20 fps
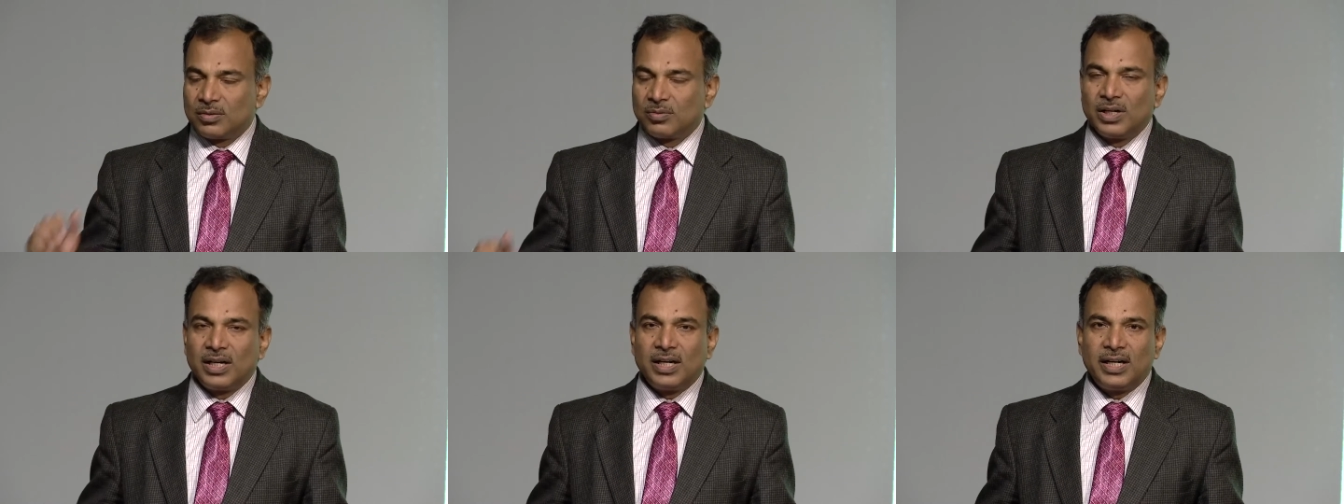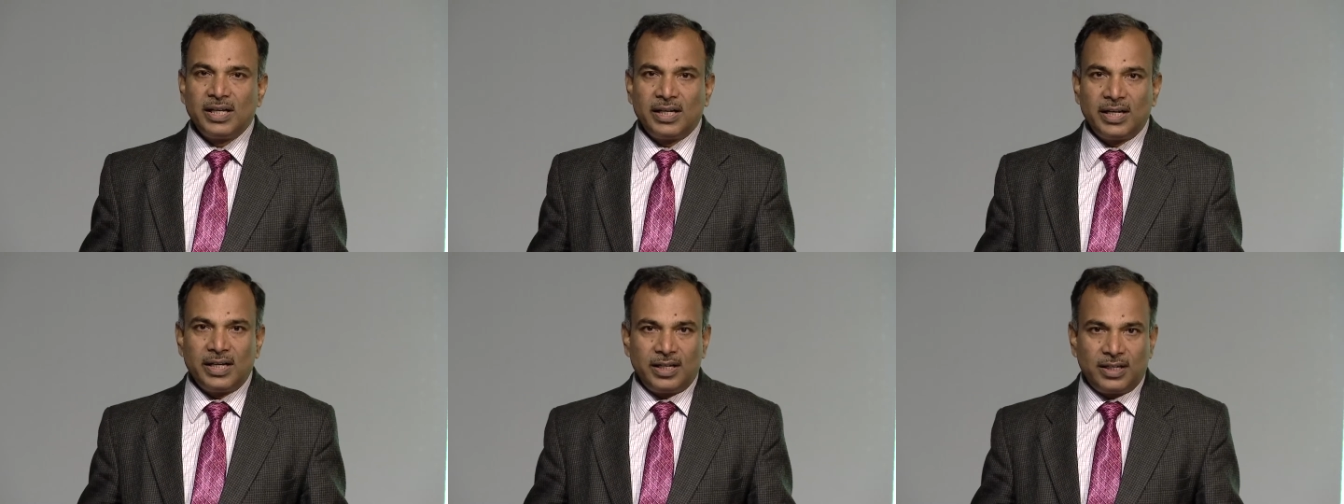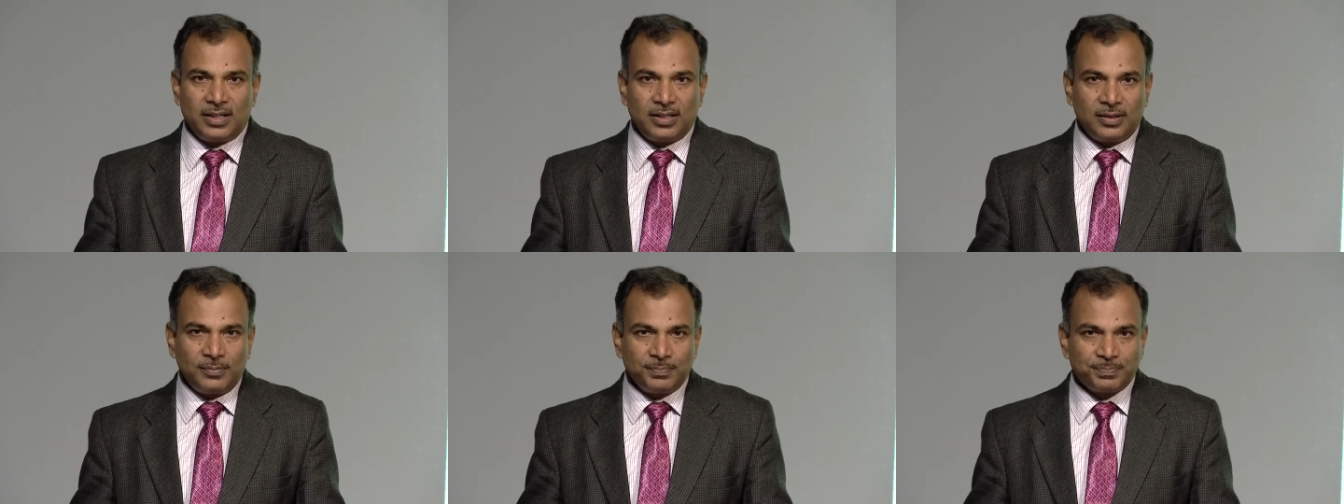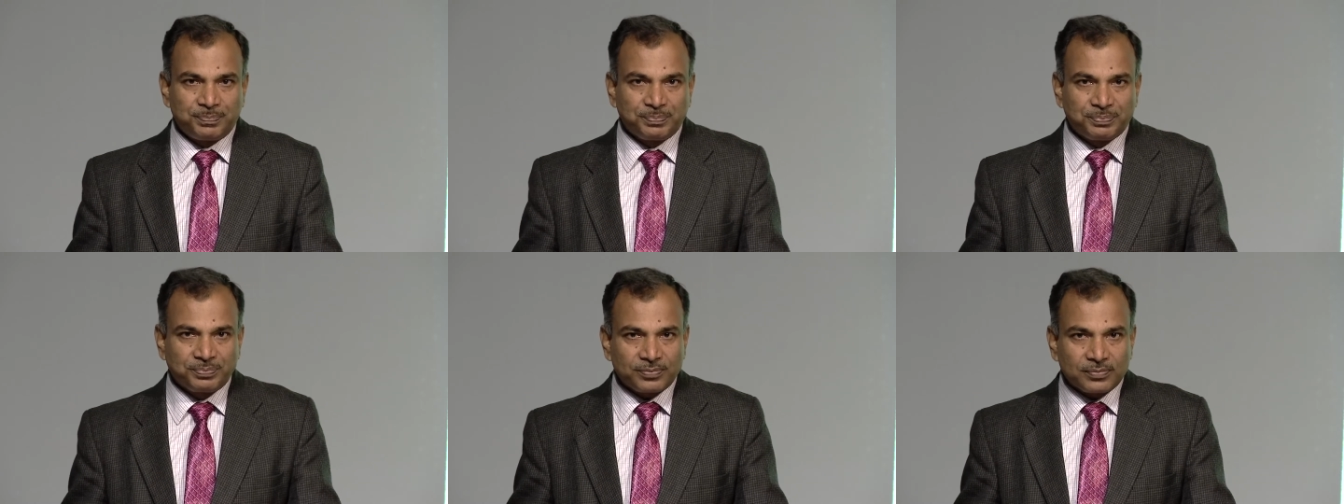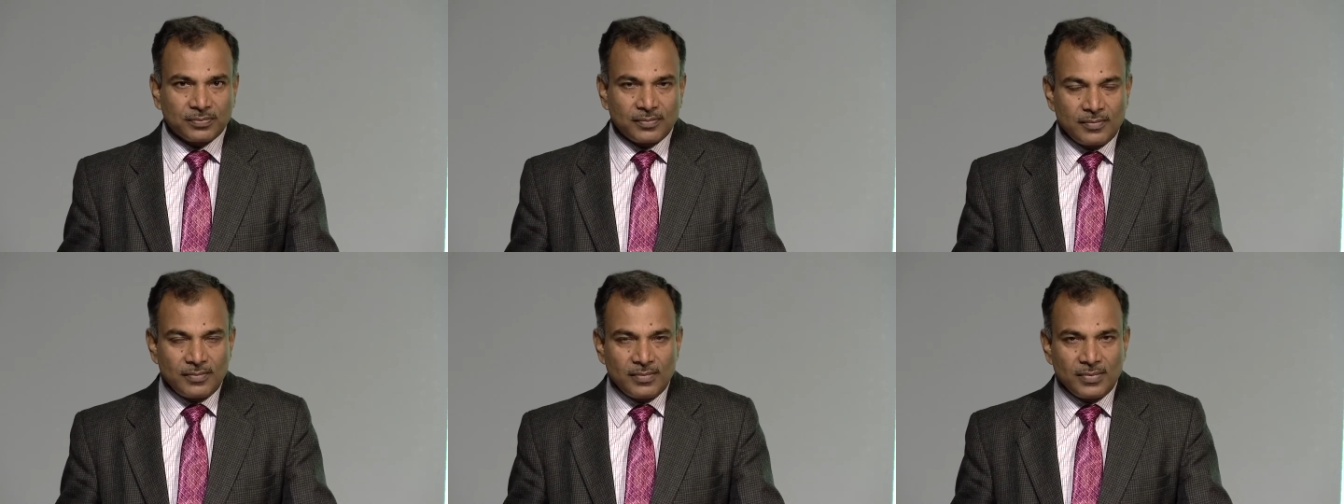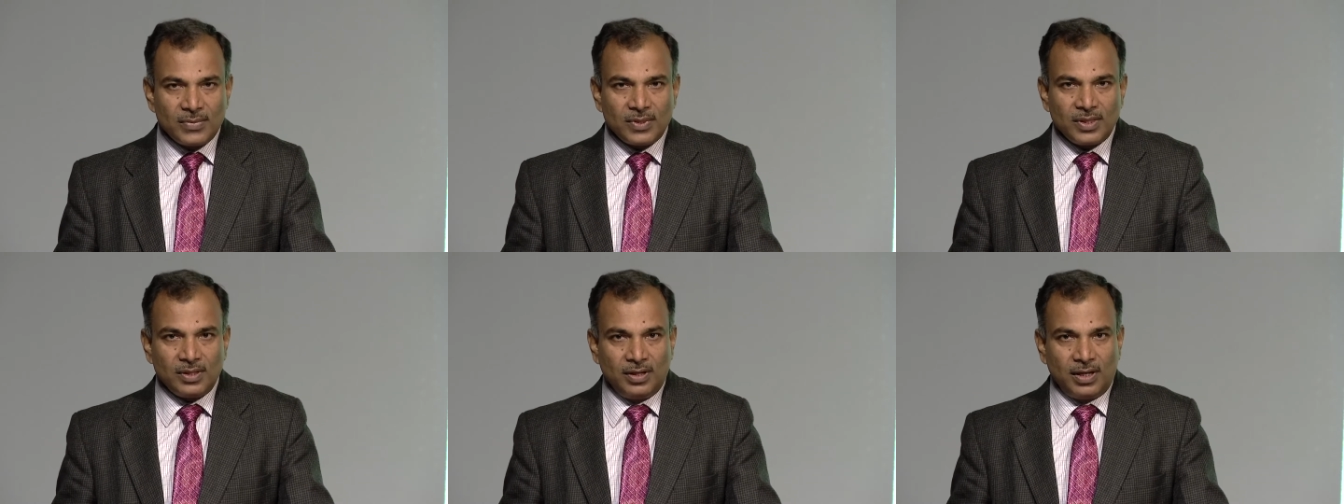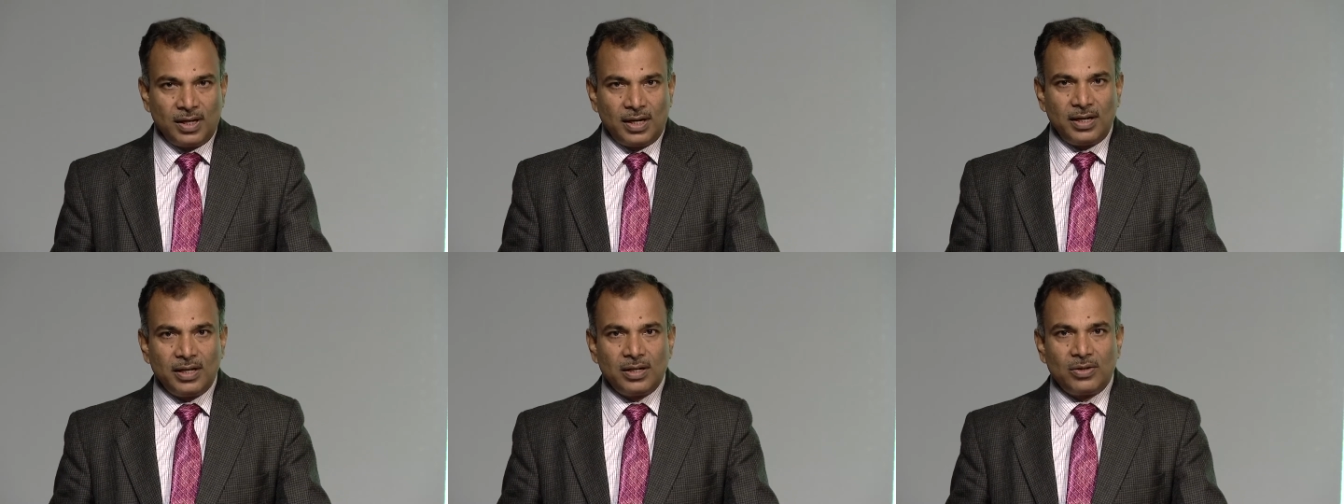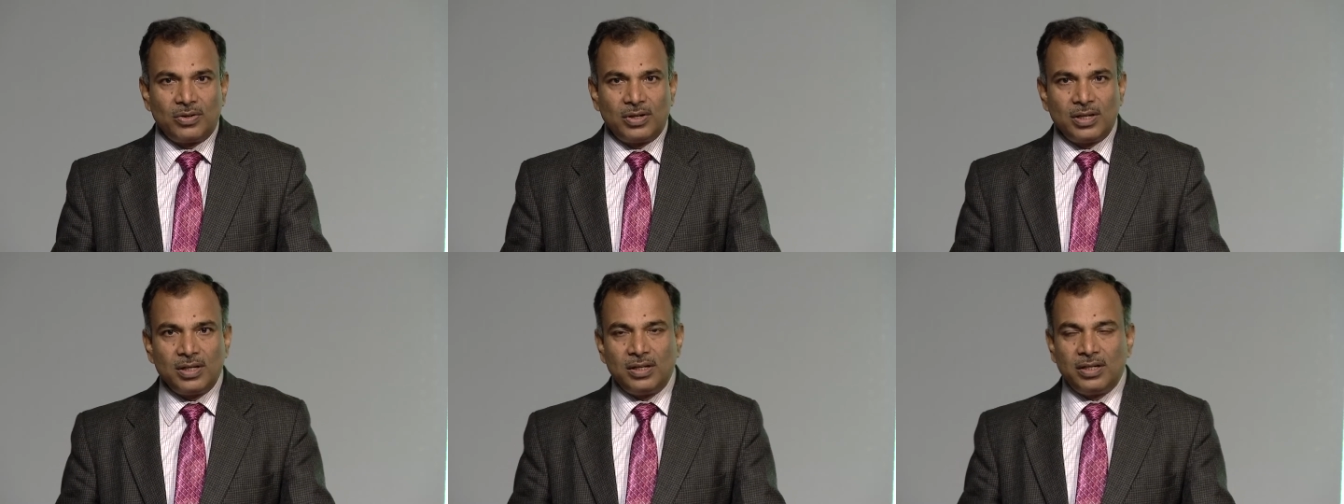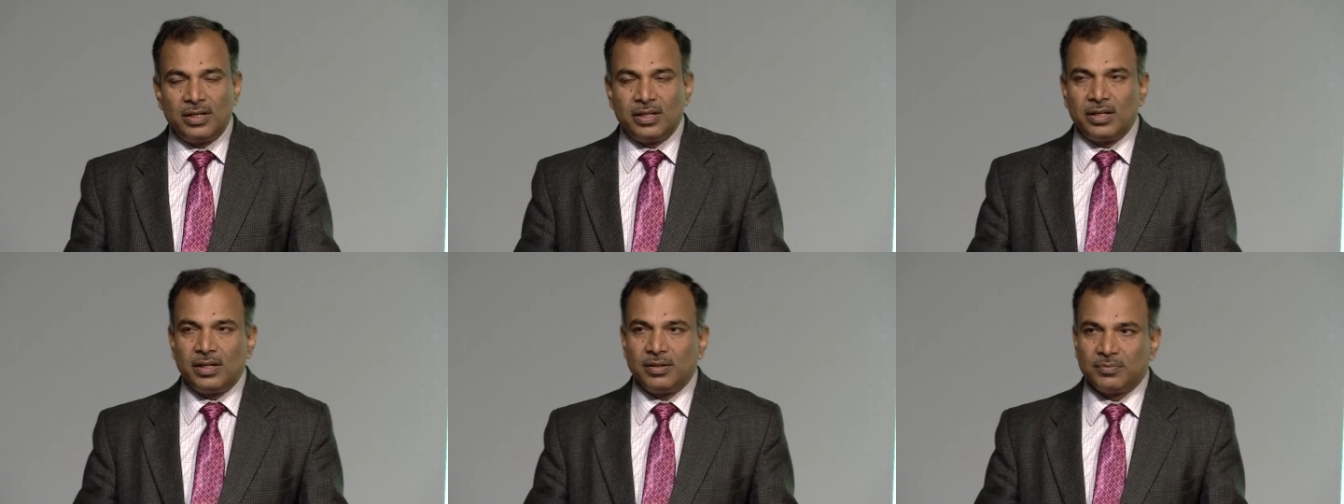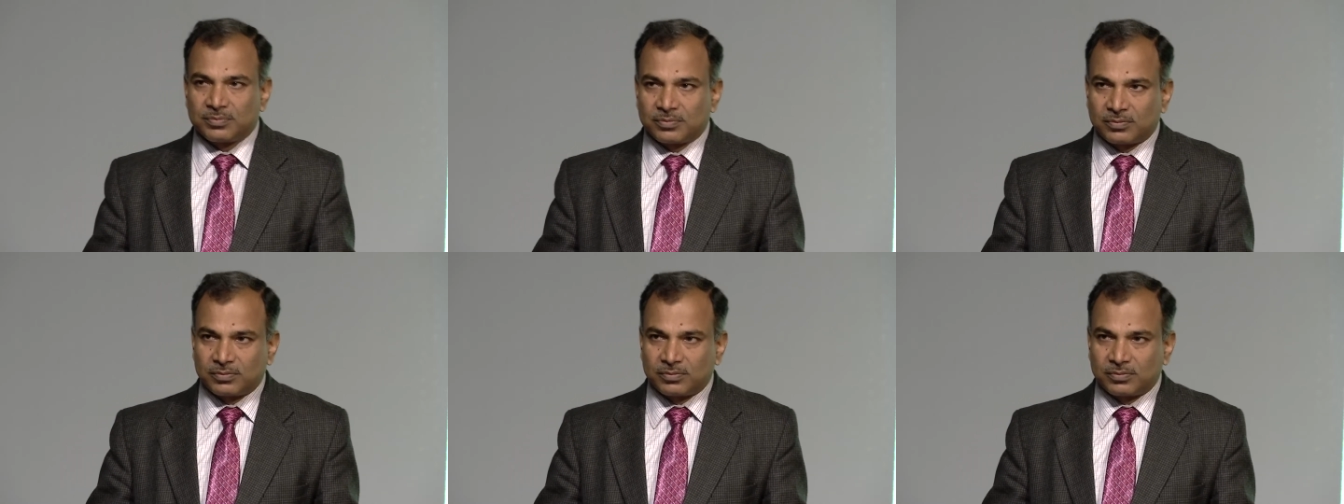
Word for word: indicator and accordingly